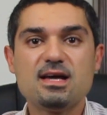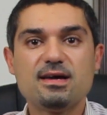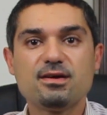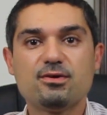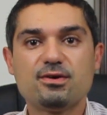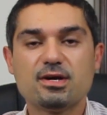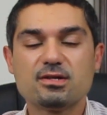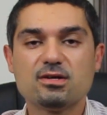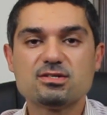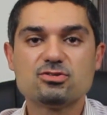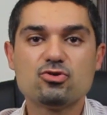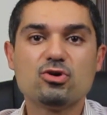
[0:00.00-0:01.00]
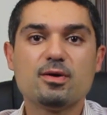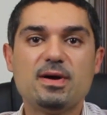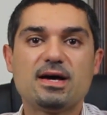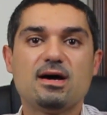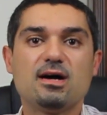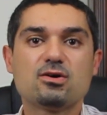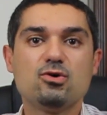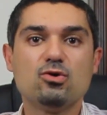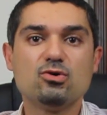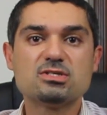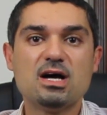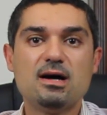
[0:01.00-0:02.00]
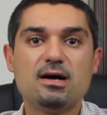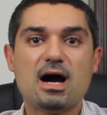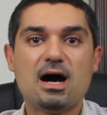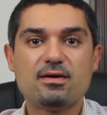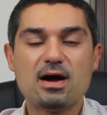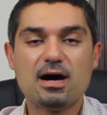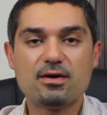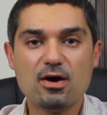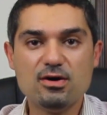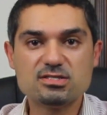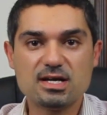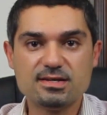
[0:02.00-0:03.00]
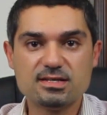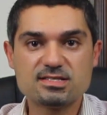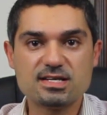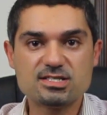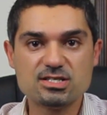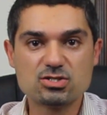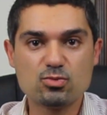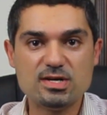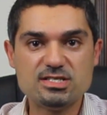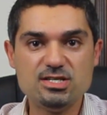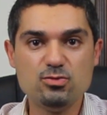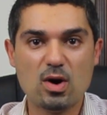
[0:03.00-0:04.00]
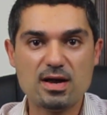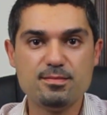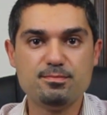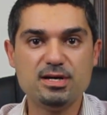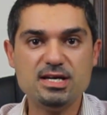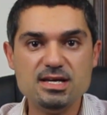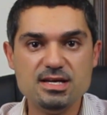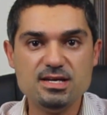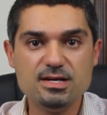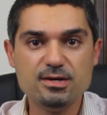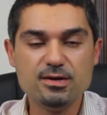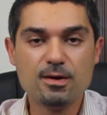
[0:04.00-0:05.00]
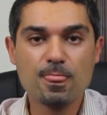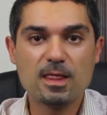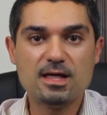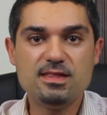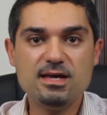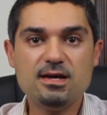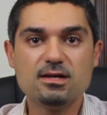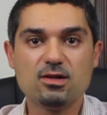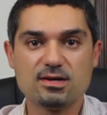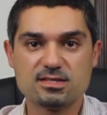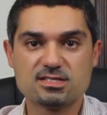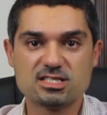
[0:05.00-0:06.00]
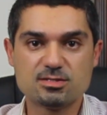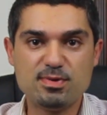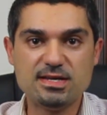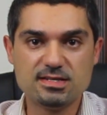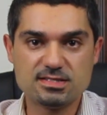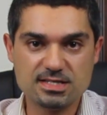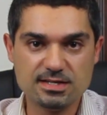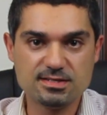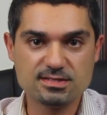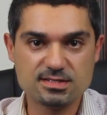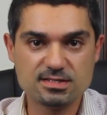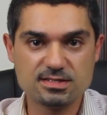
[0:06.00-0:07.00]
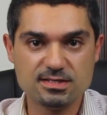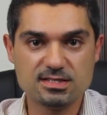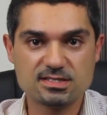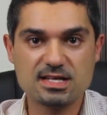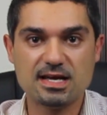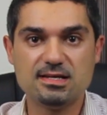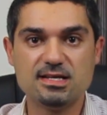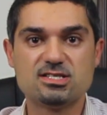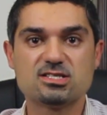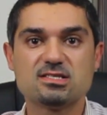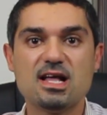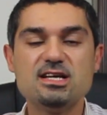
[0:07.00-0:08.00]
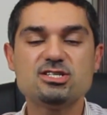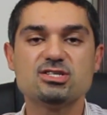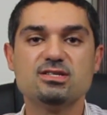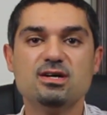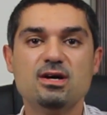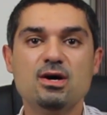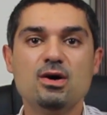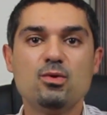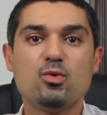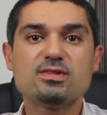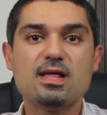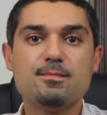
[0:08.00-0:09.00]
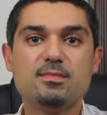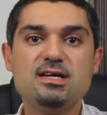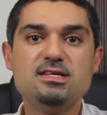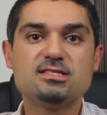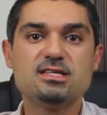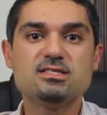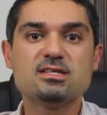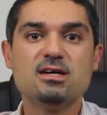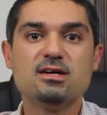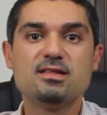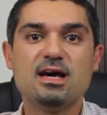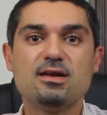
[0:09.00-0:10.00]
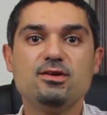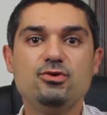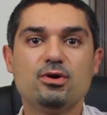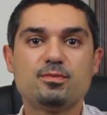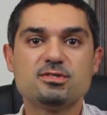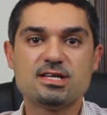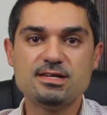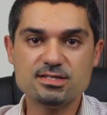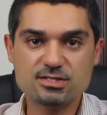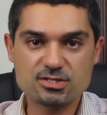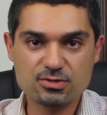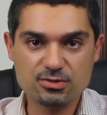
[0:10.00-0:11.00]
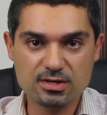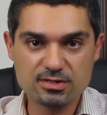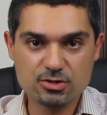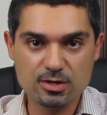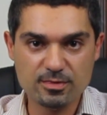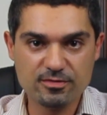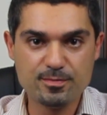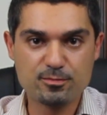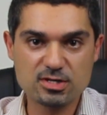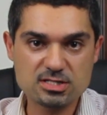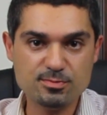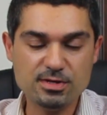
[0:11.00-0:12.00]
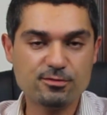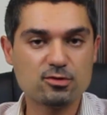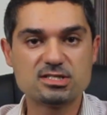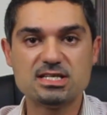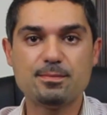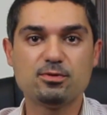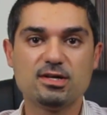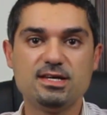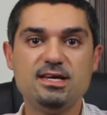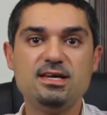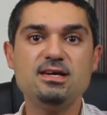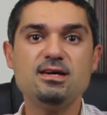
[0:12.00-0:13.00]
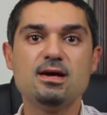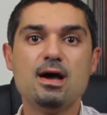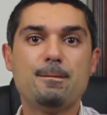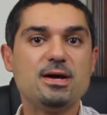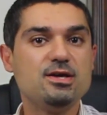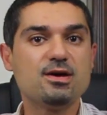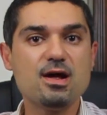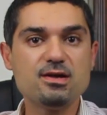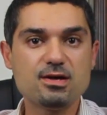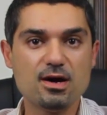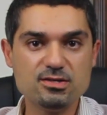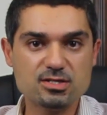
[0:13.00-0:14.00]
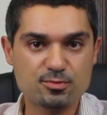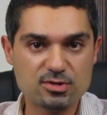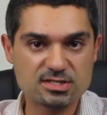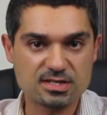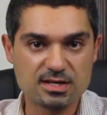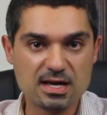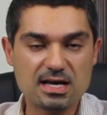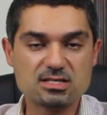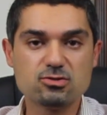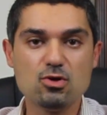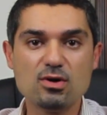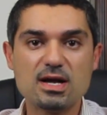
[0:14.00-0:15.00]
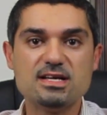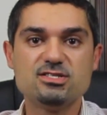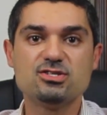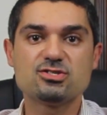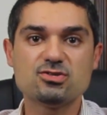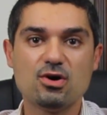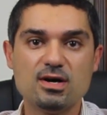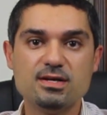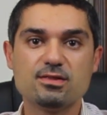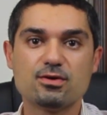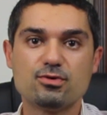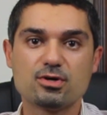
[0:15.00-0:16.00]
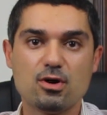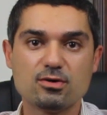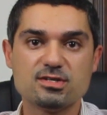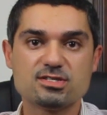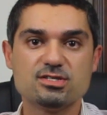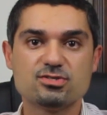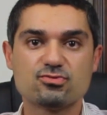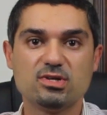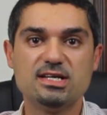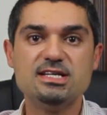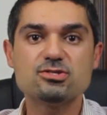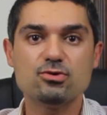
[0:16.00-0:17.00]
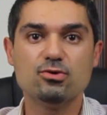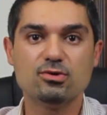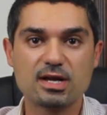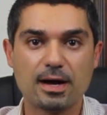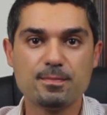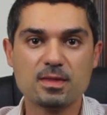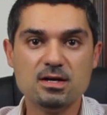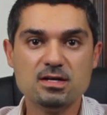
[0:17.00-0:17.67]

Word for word: category I'd like to talk about are called RROs under section 21B and they're like the suspended sentences in the state legislation. What that means is that you're sentenced to a term of imprisonment, for example, a year, but you don't go to prison as long as you sign the recognizance release order.